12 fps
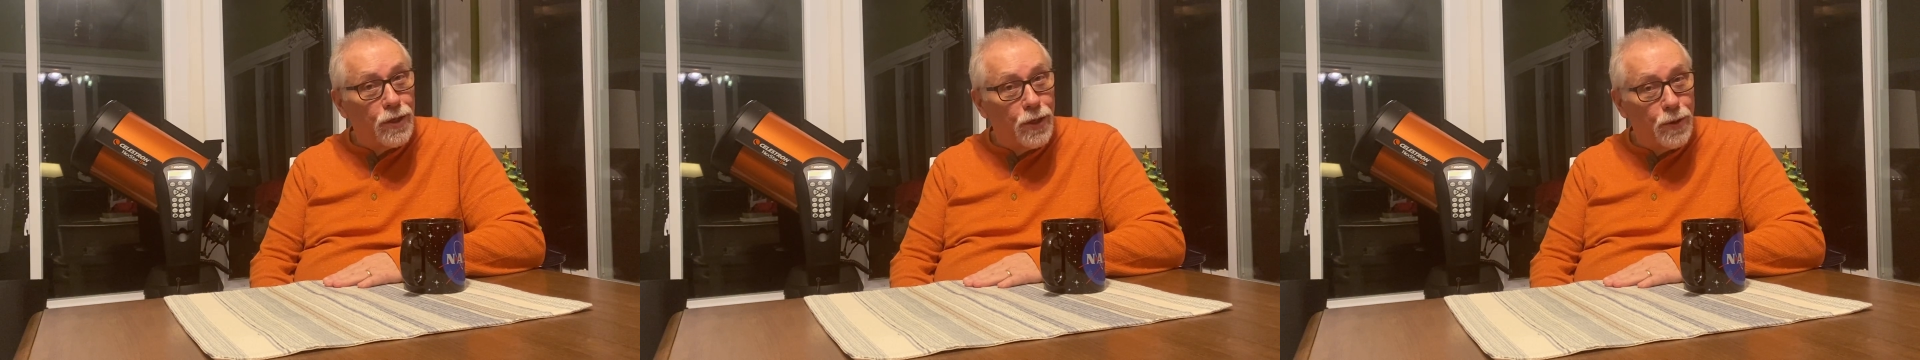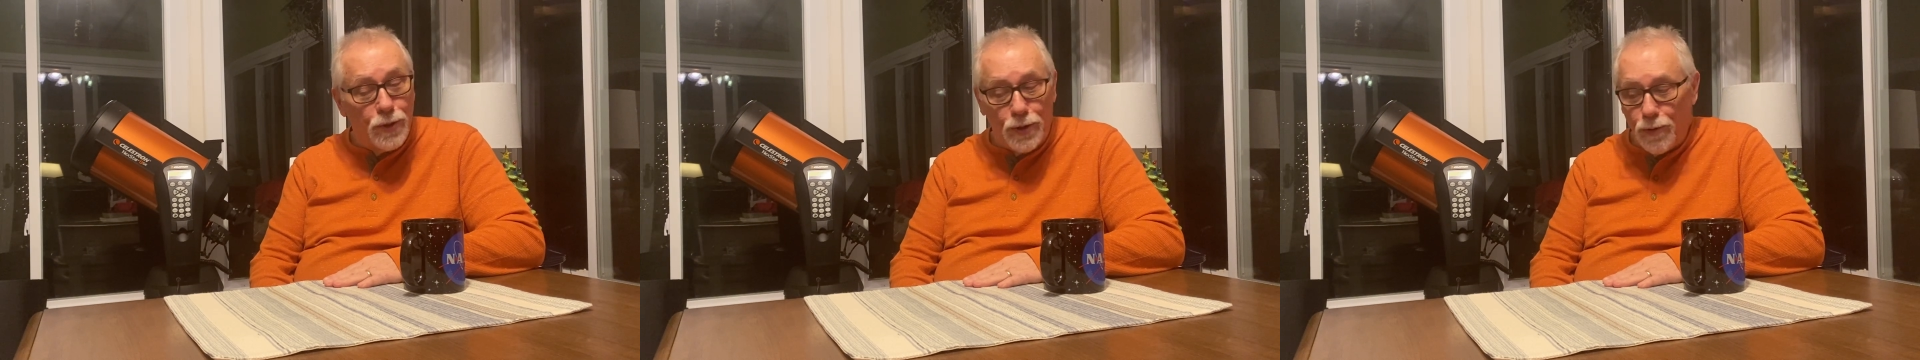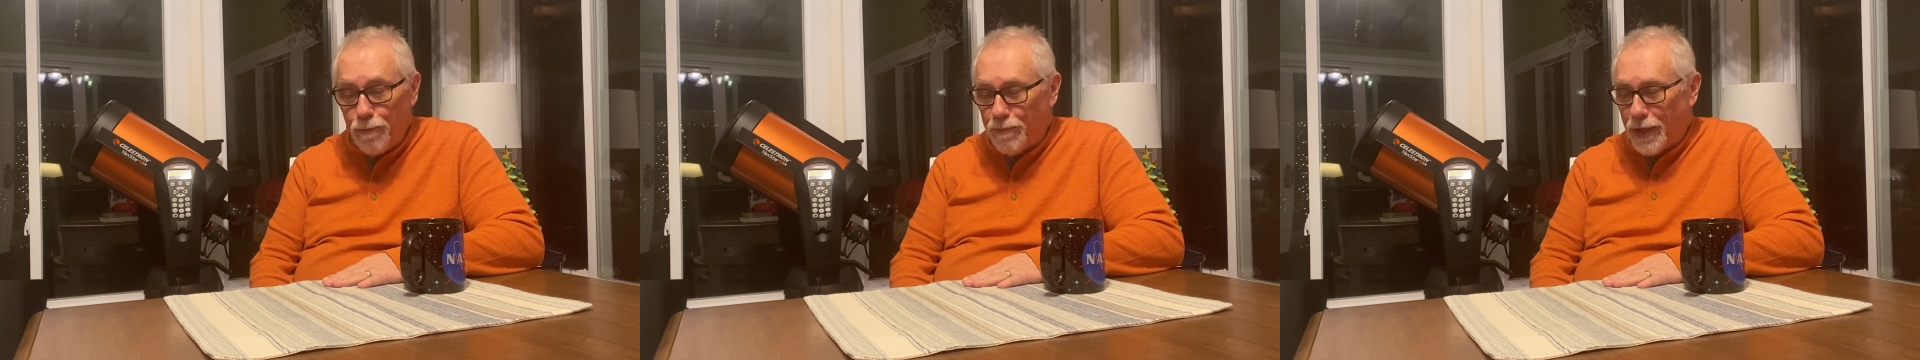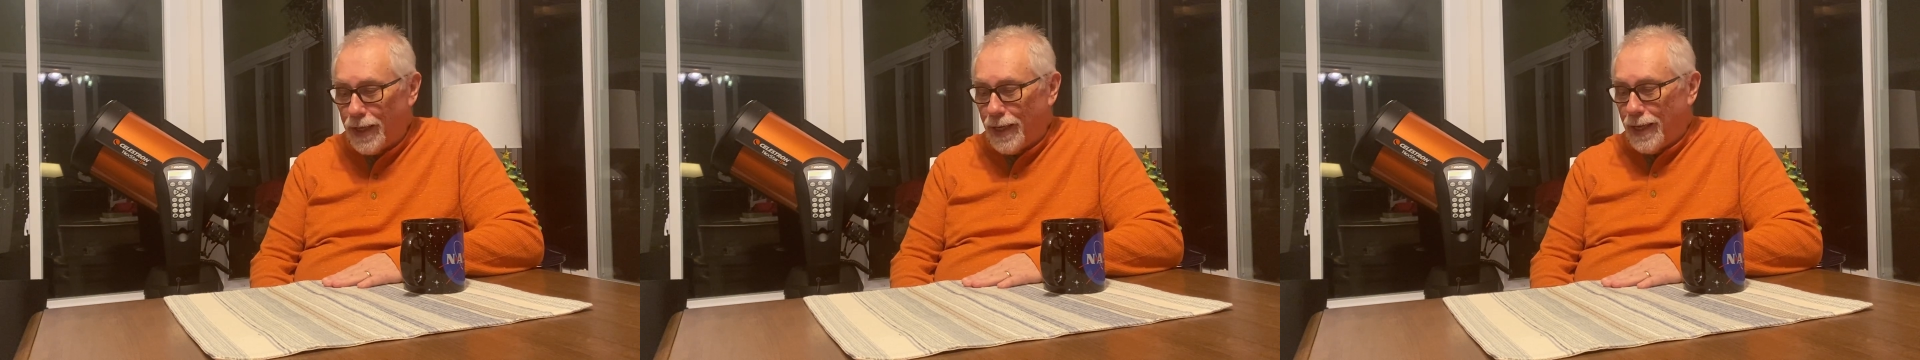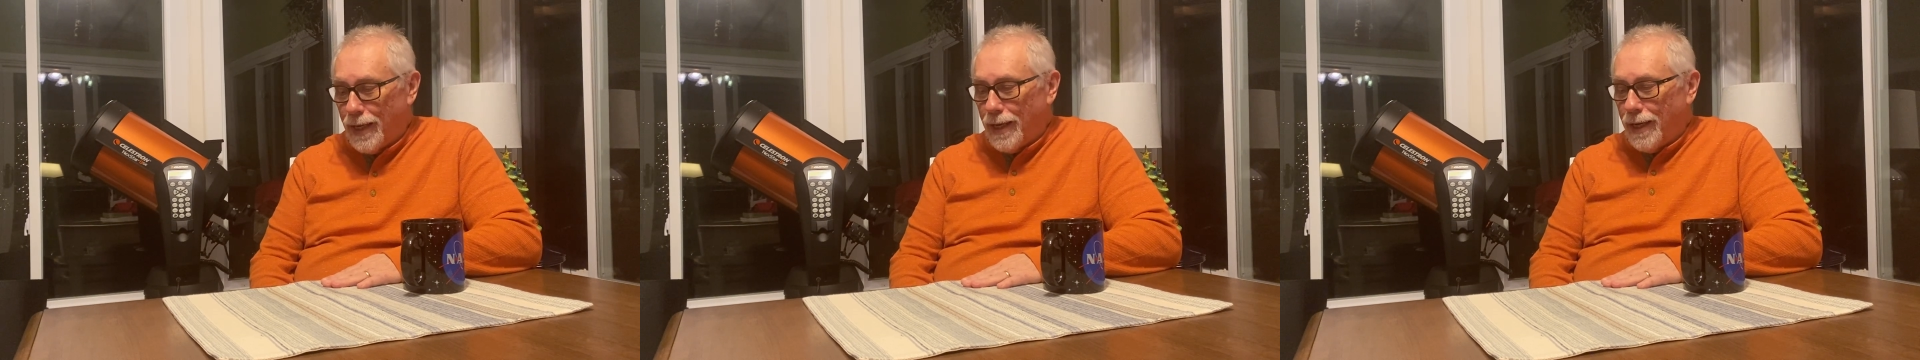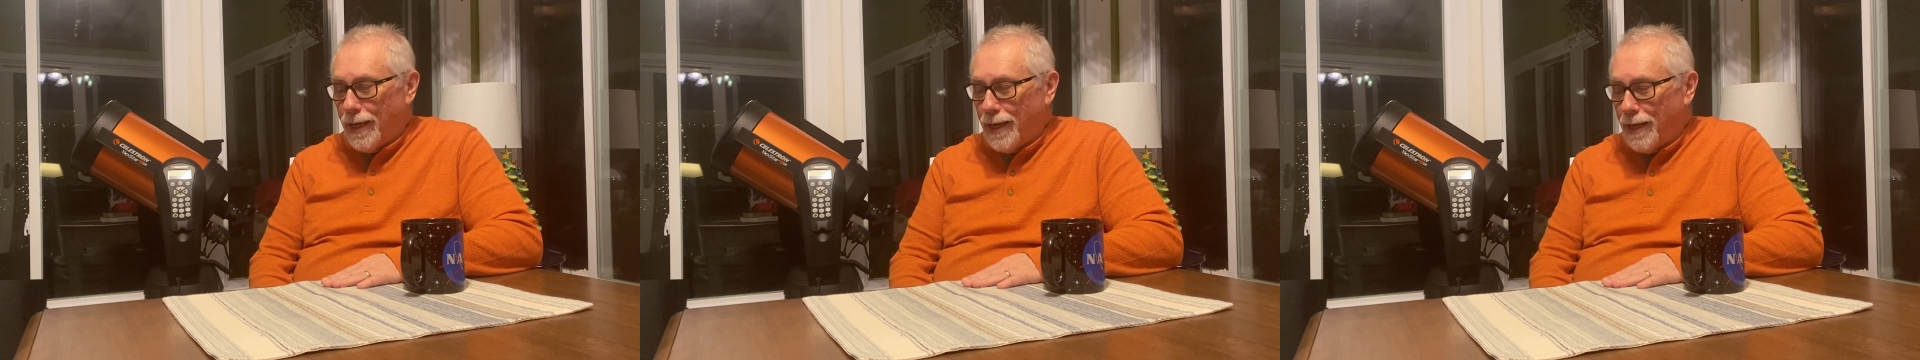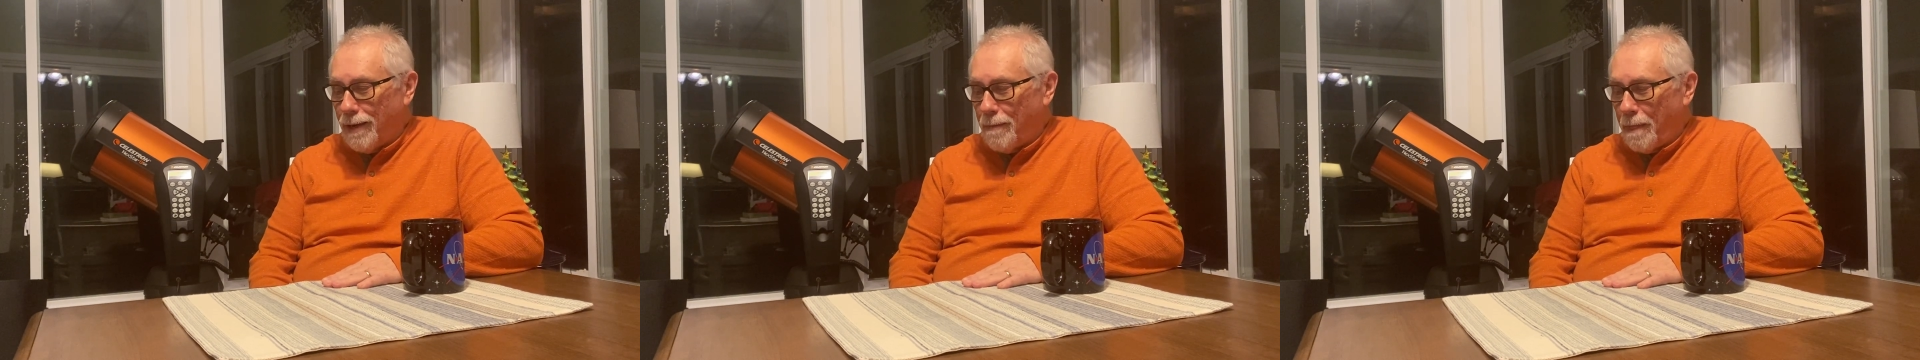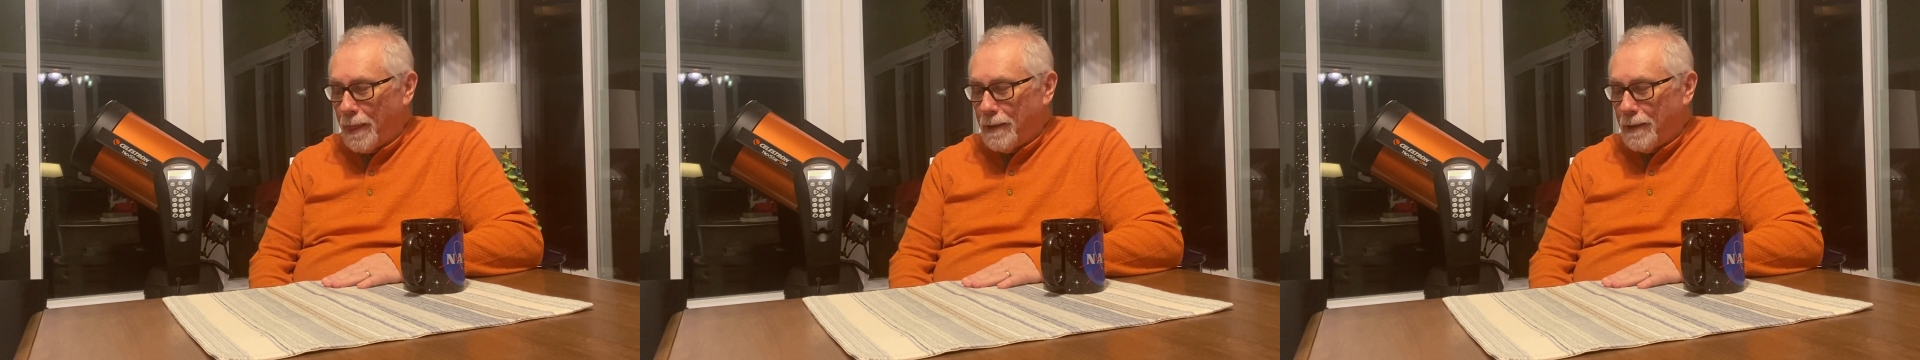to you. Thank